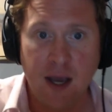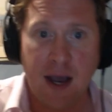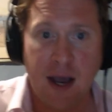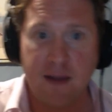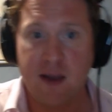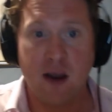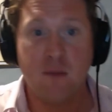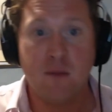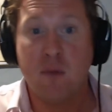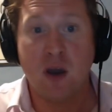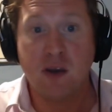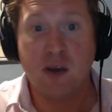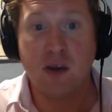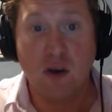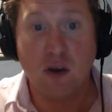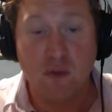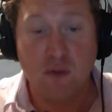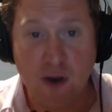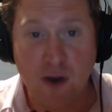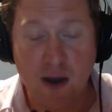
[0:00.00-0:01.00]
And then I might
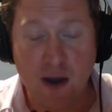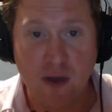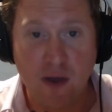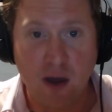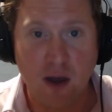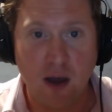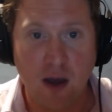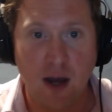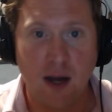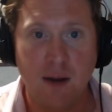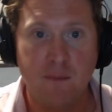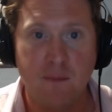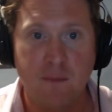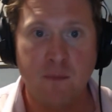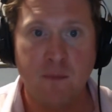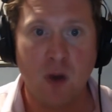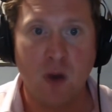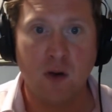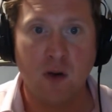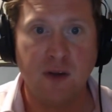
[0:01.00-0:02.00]
go further.
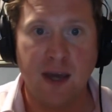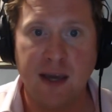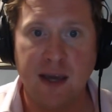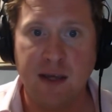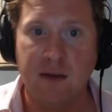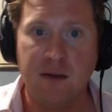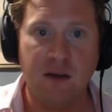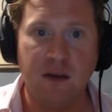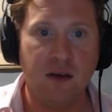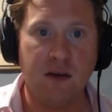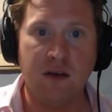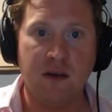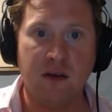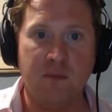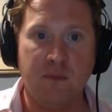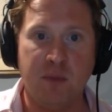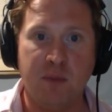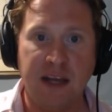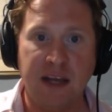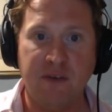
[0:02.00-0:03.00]

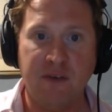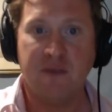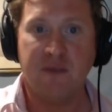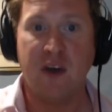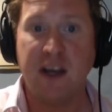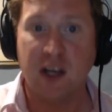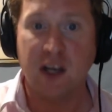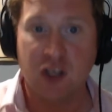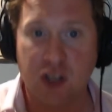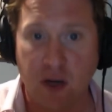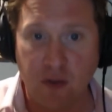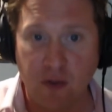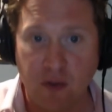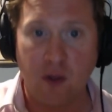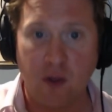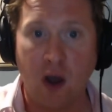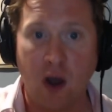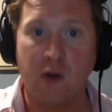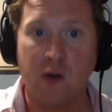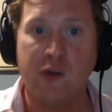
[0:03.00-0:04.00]
Okay, but even if I could show
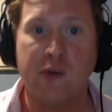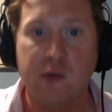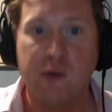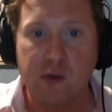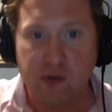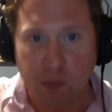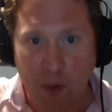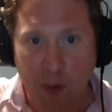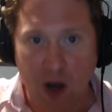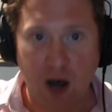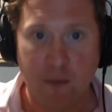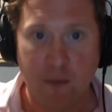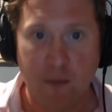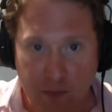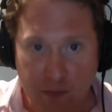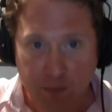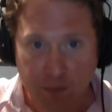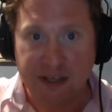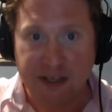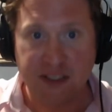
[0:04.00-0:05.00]
that the whole
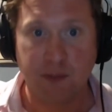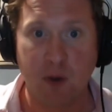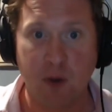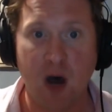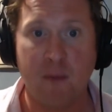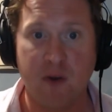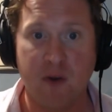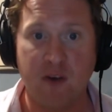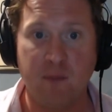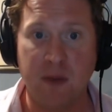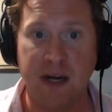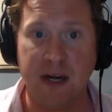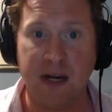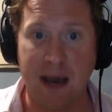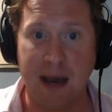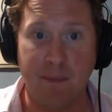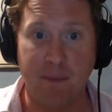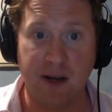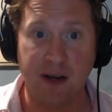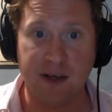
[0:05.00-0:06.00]
police department of
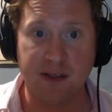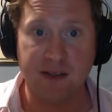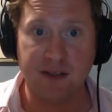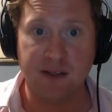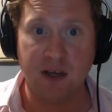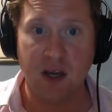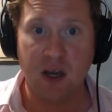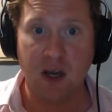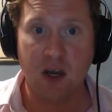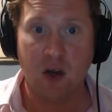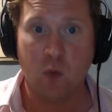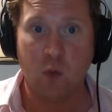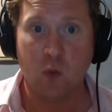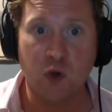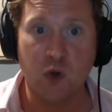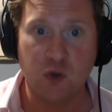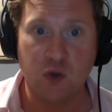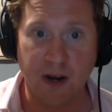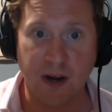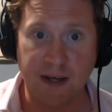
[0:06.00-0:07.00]
Minneapolis
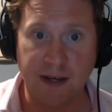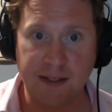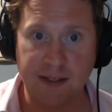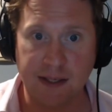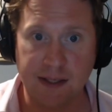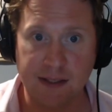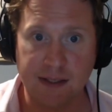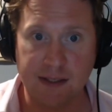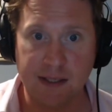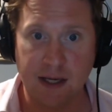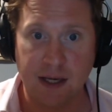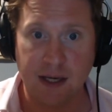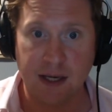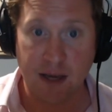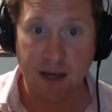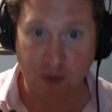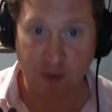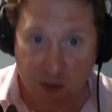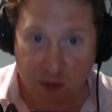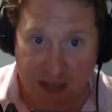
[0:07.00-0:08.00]
was racist,
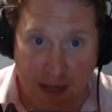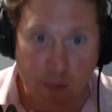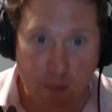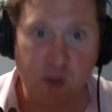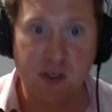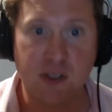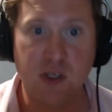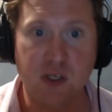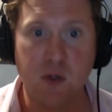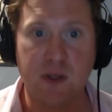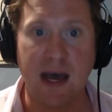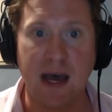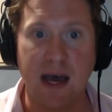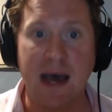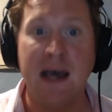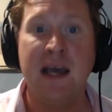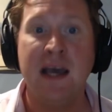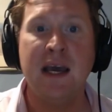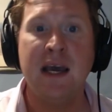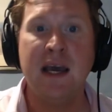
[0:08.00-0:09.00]
if I was able to do
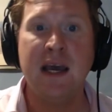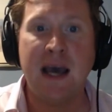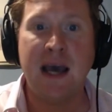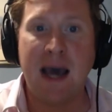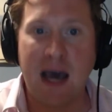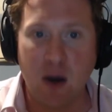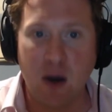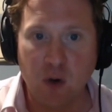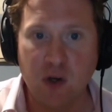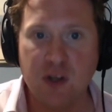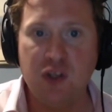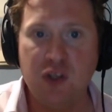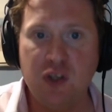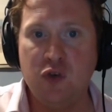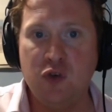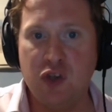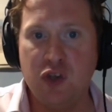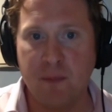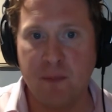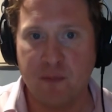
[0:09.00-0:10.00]
that, how could
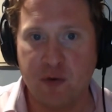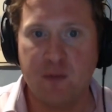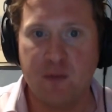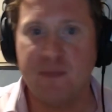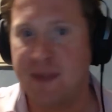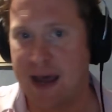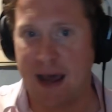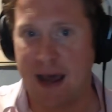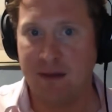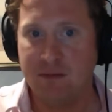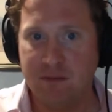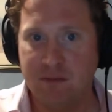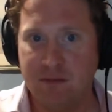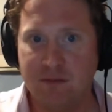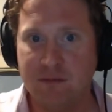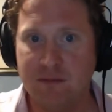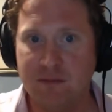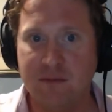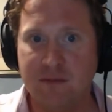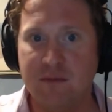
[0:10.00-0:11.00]
you jump from that
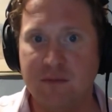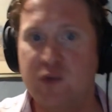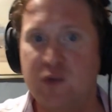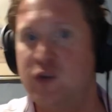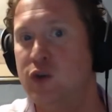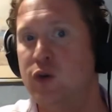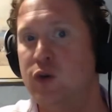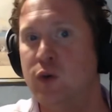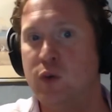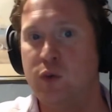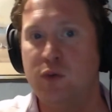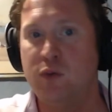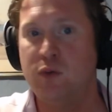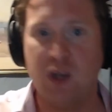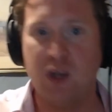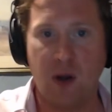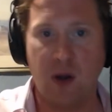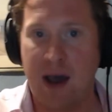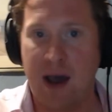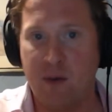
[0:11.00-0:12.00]
to
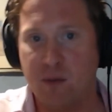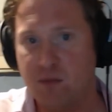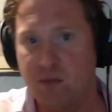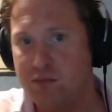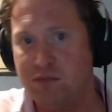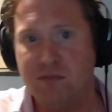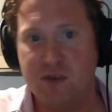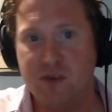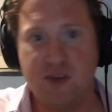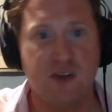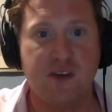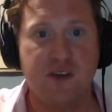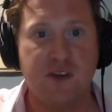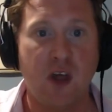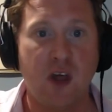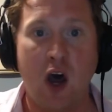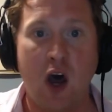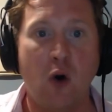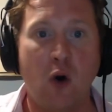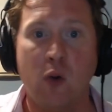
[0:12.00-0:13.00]

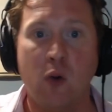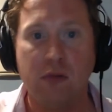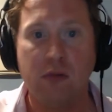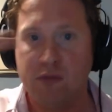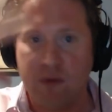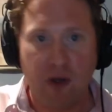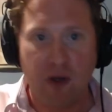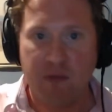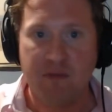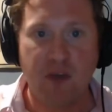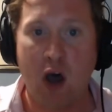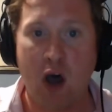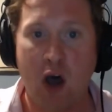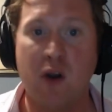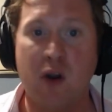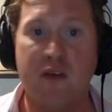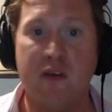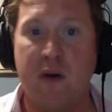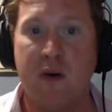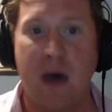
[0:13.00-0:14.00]
the
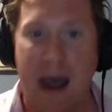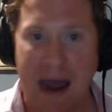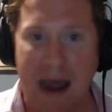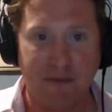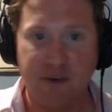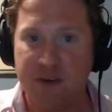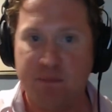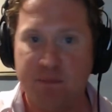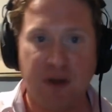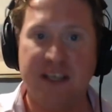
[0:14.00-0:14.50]
whole of every